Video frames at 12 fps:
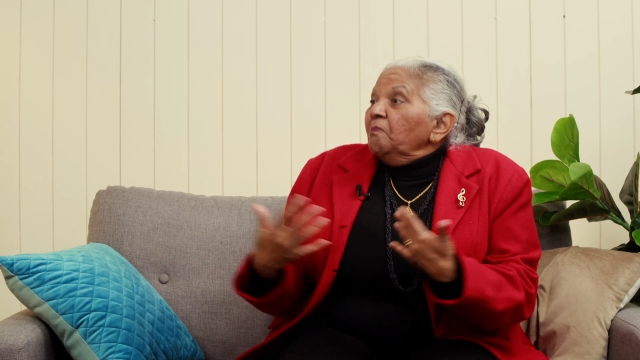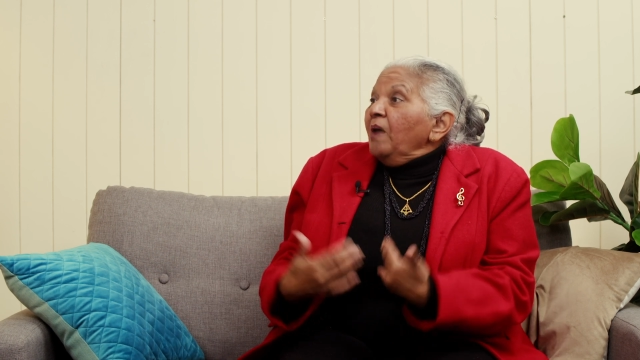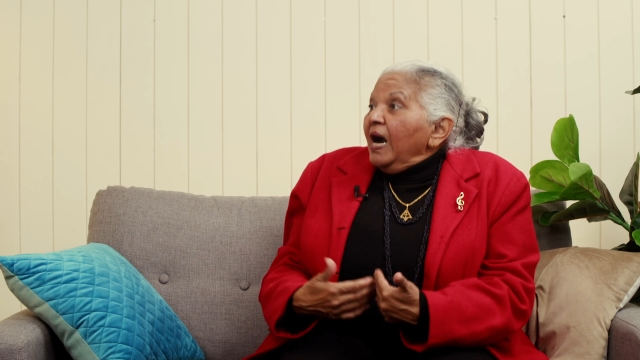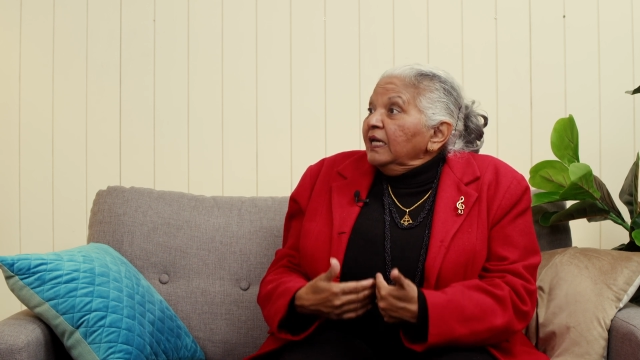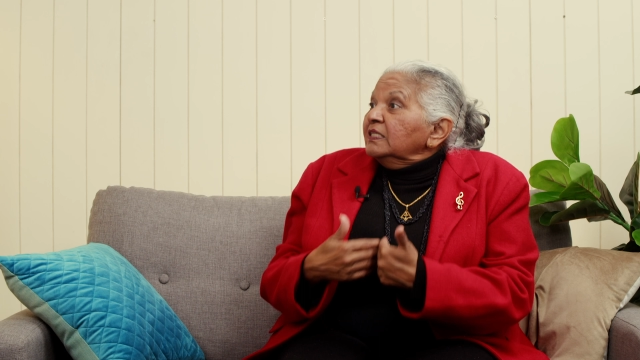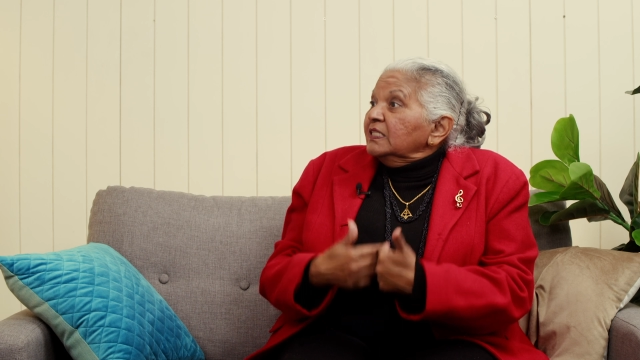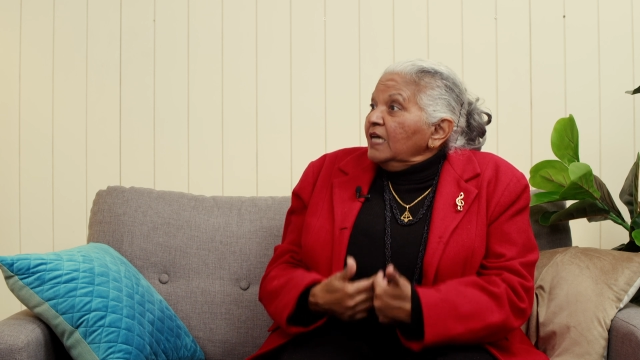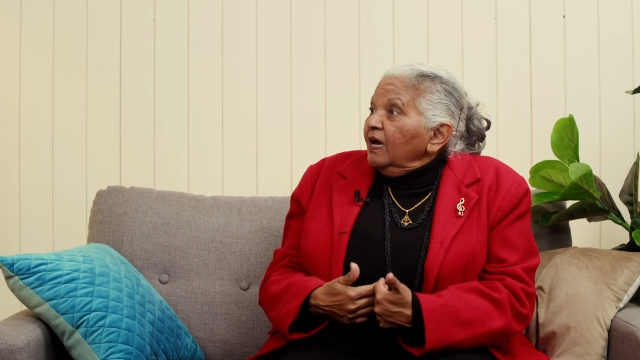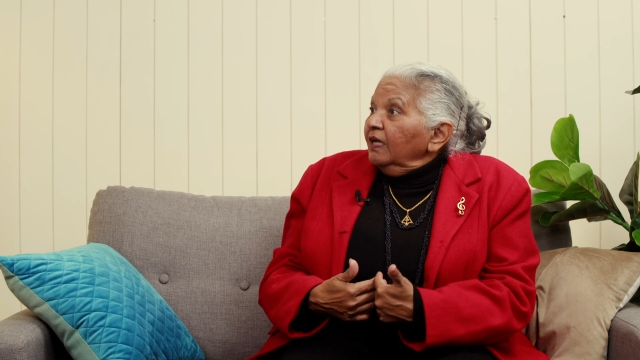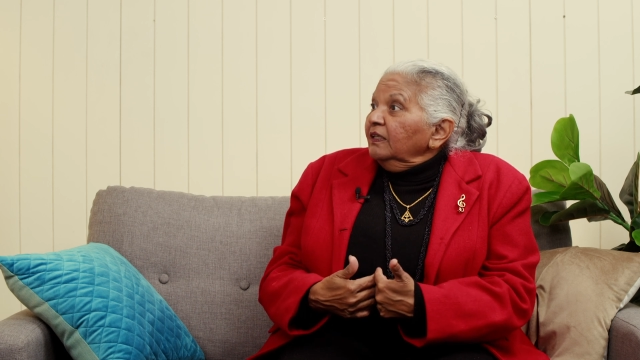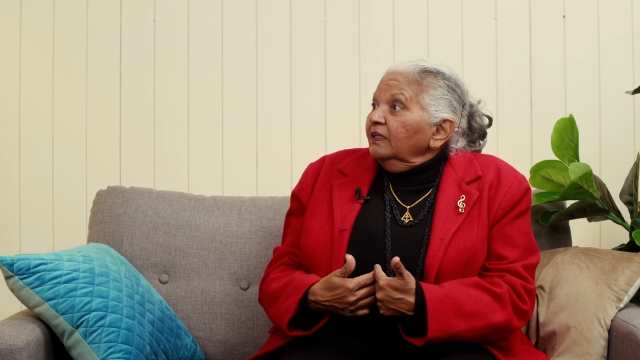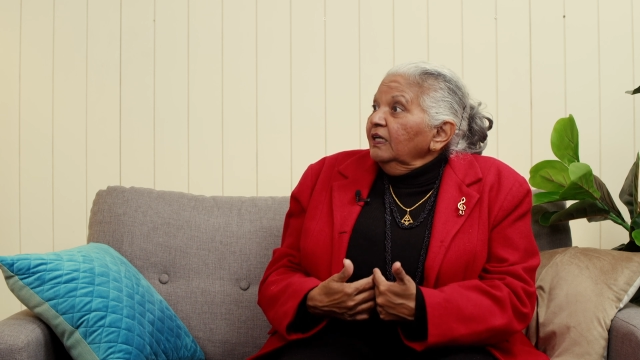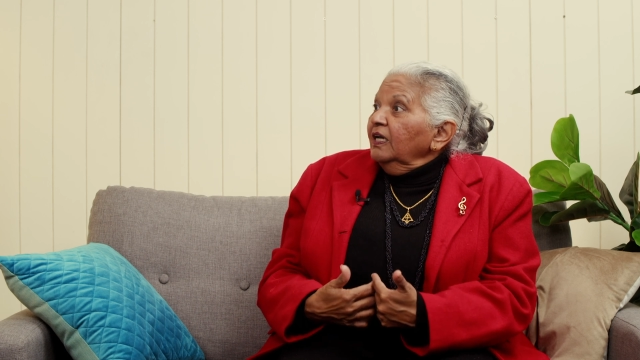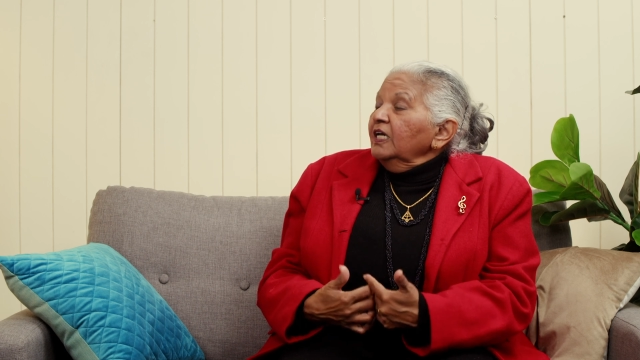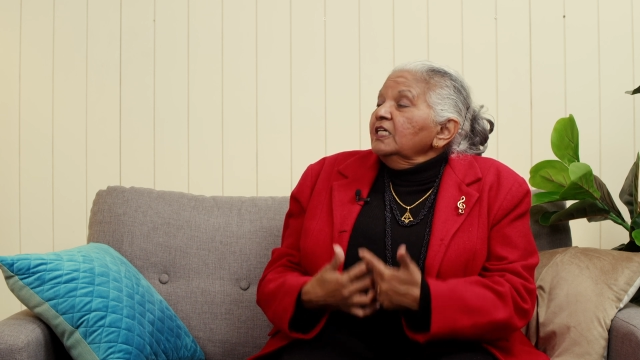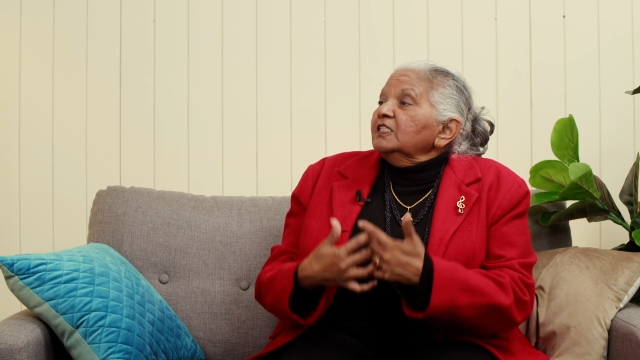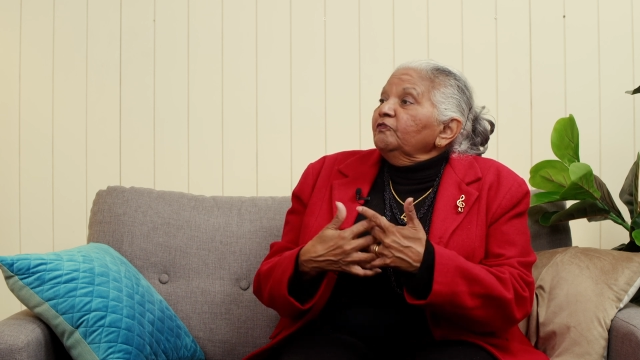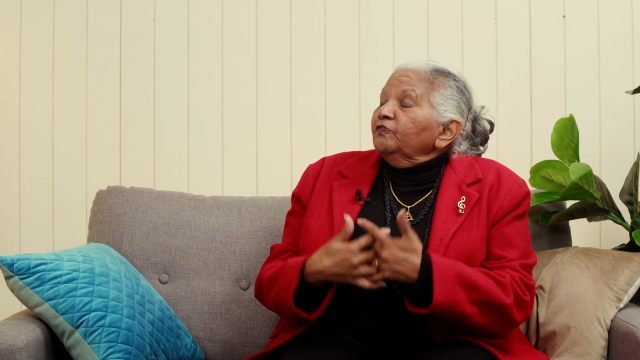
My son is a